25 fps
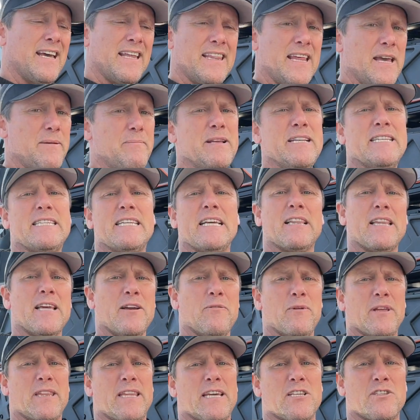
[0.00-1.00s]
they've been
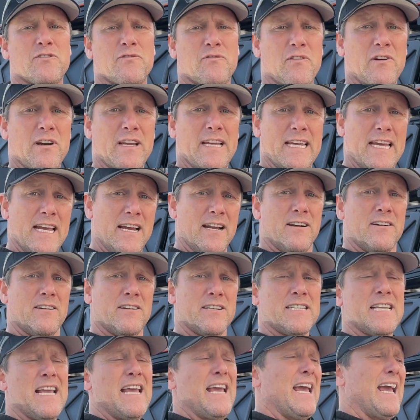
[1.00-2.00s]
dealing with this for
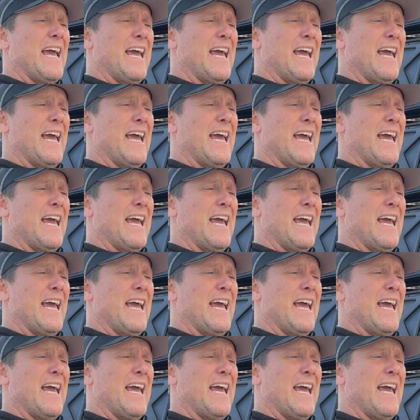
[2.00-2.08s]
years